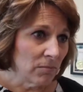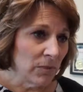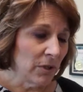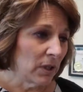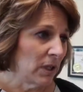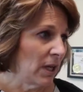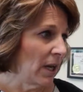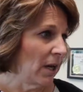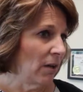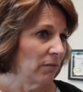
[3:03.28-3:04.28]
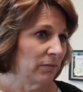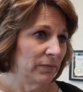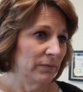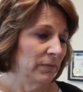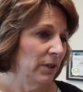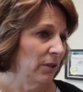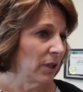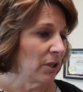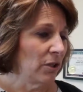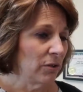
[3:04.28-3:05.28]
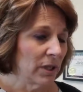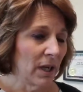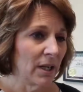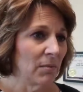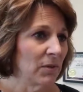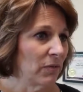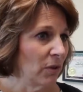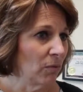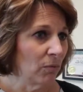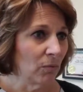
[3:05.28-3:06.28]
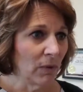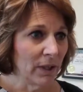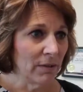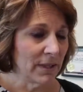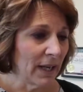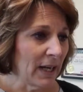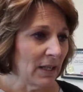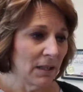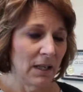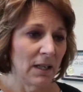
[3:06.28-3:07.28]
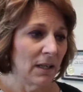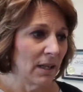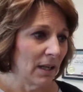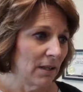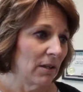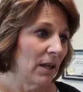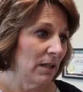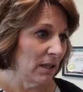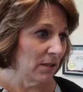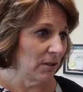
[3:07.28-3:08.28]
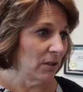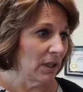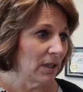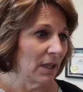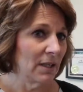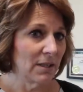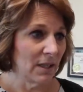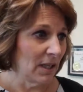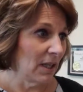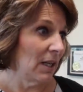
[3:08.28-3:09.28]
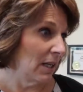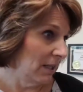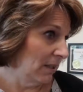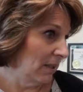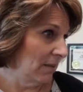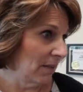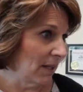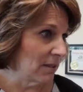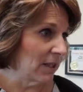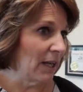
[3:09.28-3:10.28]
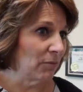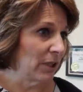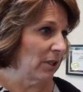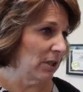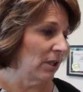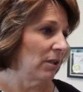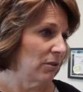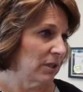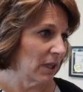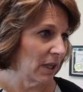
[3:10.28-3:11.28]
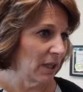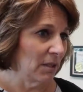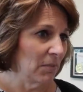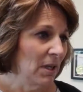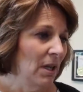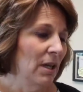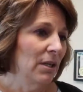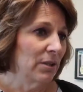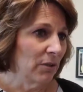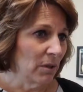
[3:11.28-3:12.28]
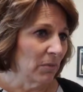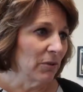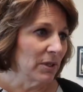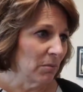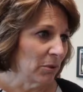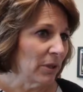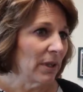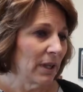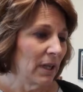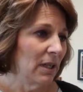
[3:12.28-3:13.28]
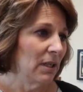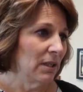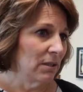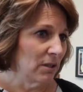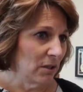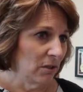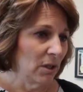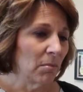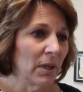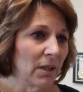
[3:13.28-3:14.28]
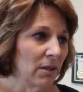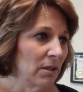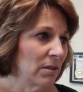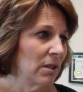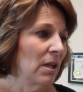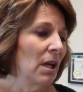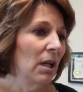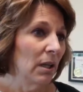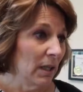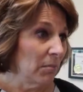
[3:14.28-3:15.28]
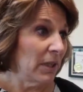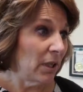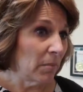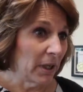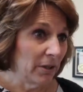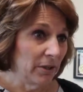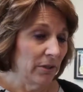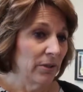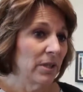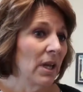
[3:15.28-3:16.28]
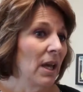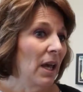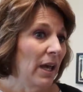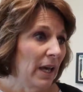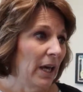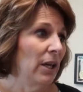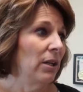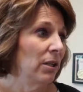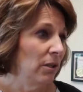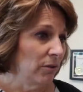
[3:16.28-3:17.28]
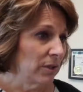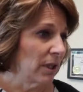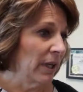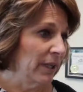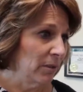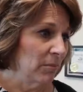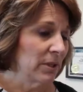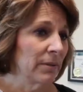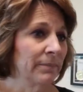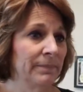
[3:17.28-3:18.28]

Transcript: you can have you can use condoms for one site and not the other, and then you get the STD in that site where you didn't use a condom. So the most important thing is to know your partners, limit your partners, and use condoms.